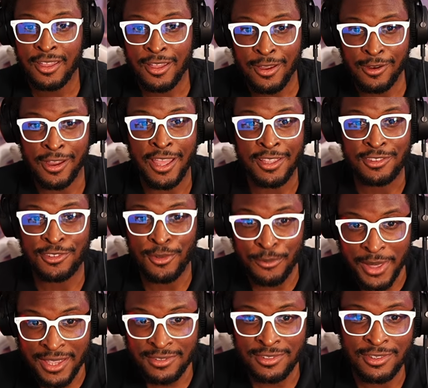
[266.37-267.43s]
All right, so
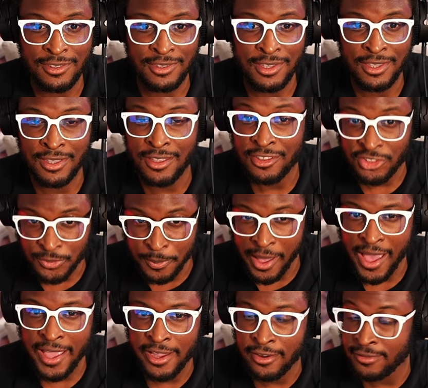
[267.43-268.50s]
basically
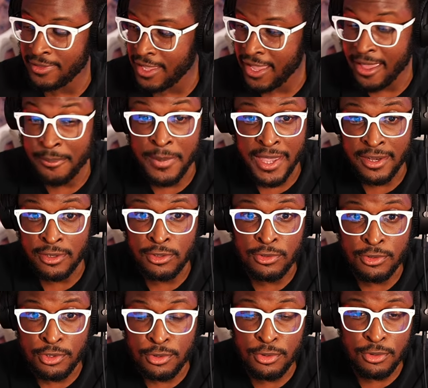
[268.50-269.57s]
Aspyr, they have made a
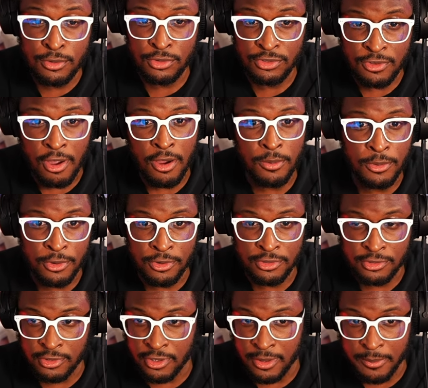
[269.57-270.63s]
new Star
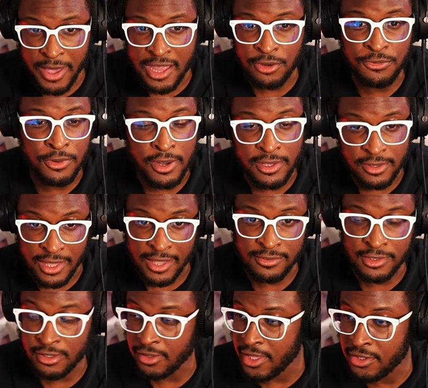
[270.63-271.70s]
Wars Battlefront
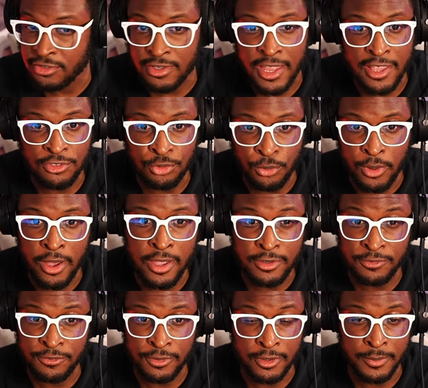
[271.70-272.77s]
Classic Collection. It has
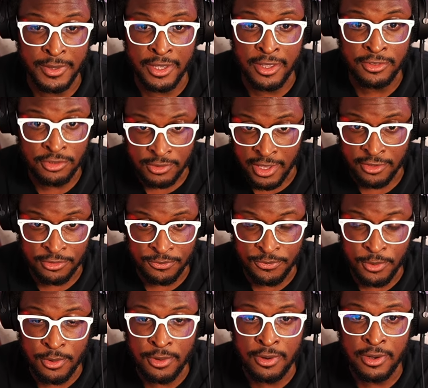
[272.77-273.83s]
one from
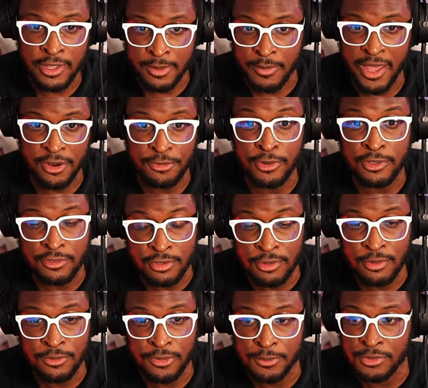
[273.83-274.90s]
2004 and Battlefront
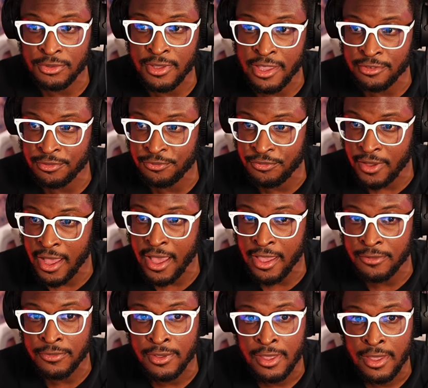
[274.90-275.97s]
2 from
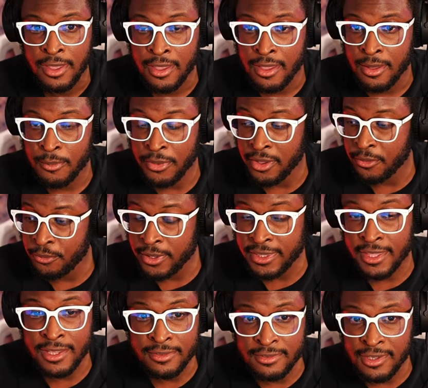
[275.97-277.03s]
2005. But what
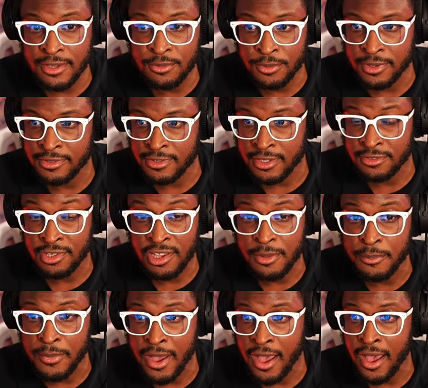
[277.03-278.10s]
they did was they took a
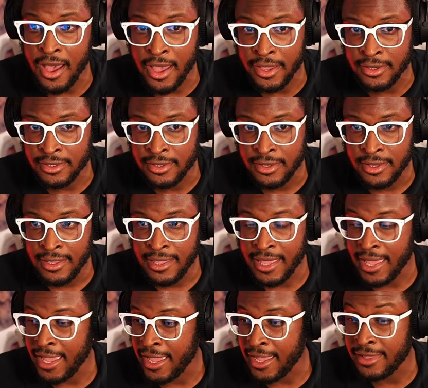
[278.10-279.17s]
mod
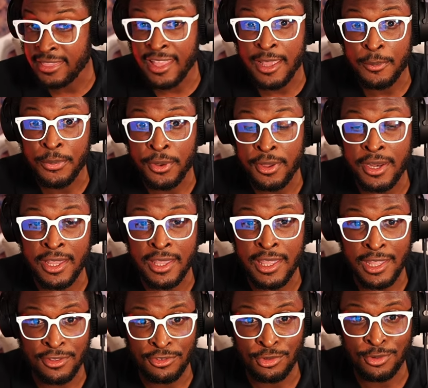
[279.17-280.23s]
and they put it
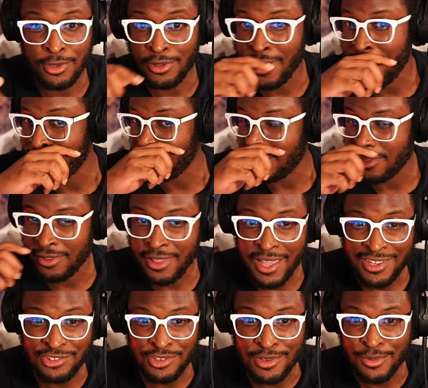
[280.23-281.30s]
into the Classic
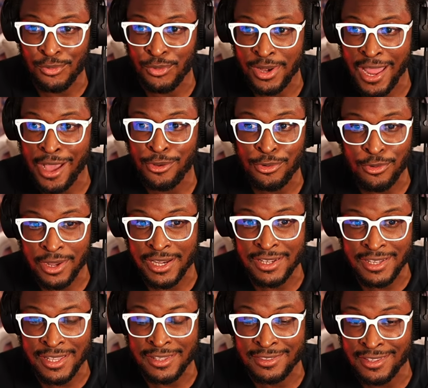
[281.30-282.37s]
Collection without
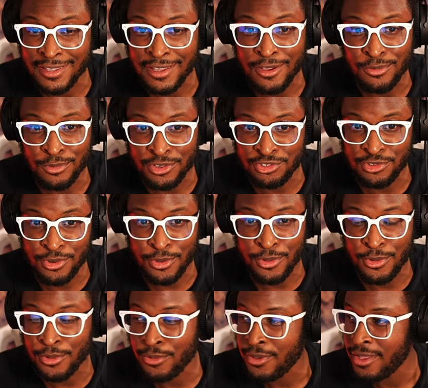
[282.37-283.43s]
crediting the
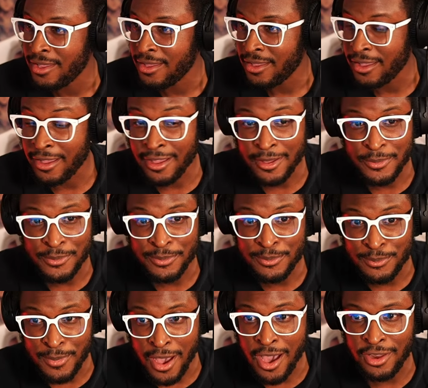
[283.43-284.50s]
original
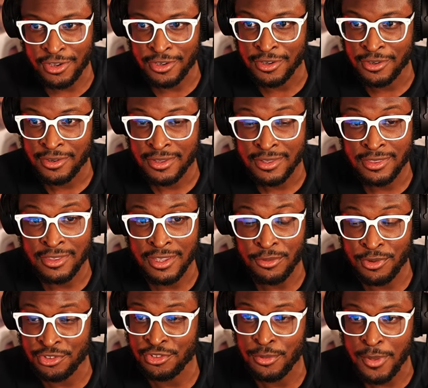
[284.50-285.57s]
modder. The
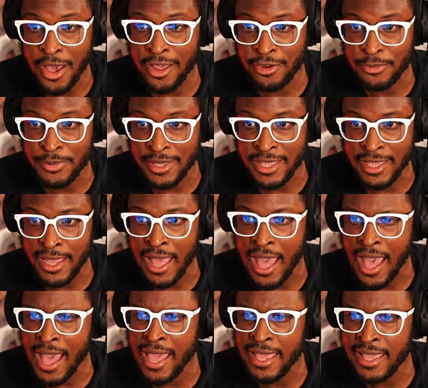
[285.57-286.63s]
original modder being
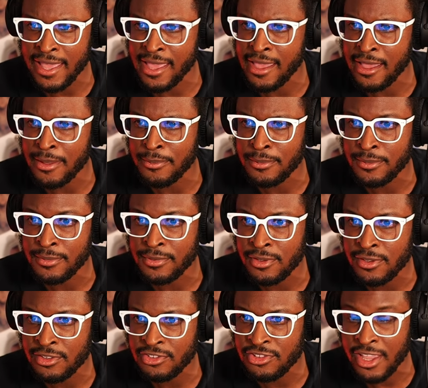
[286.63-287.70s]
I am
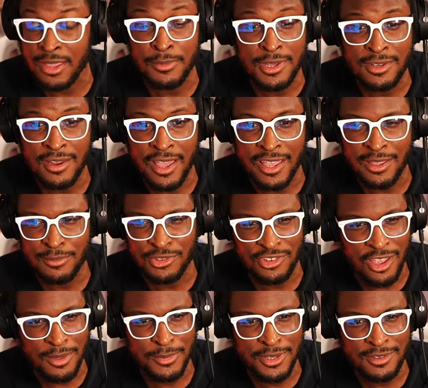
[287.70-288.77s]
Shaman. I'm
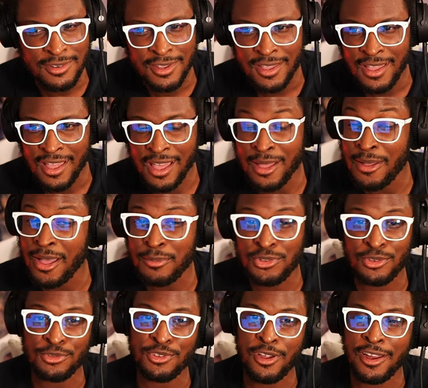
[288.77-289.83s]

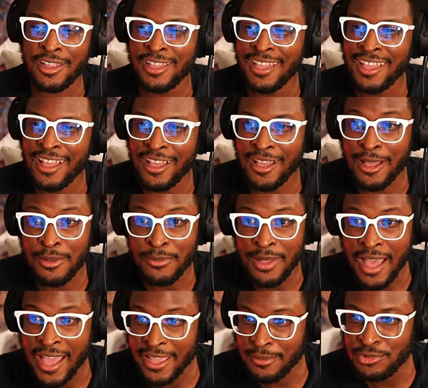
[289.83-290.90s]
so sorry.
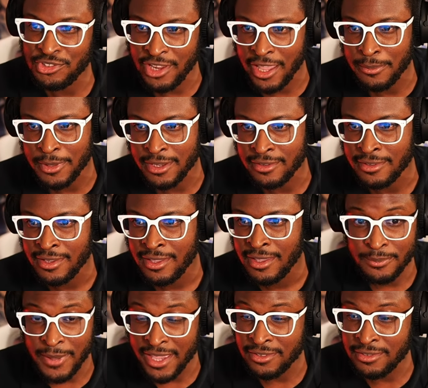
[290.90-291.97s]
I Am Shaymin.
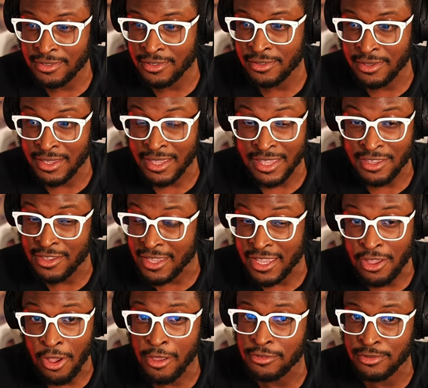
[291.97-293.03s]
Basically, he
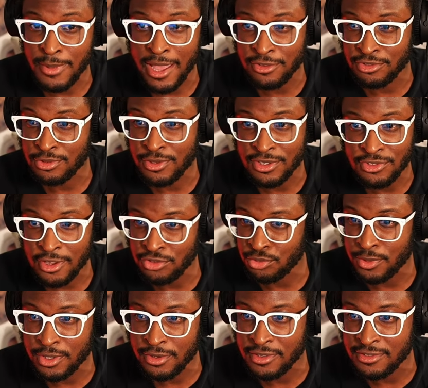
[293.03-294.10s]
calls him out too. He's on
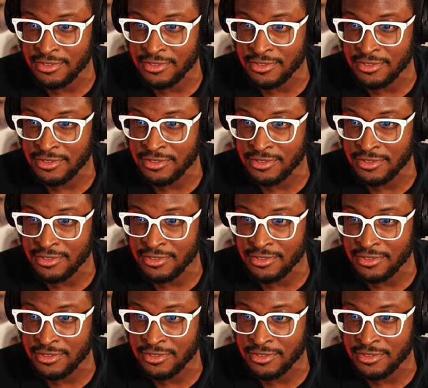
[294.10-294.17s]
Twitter. He's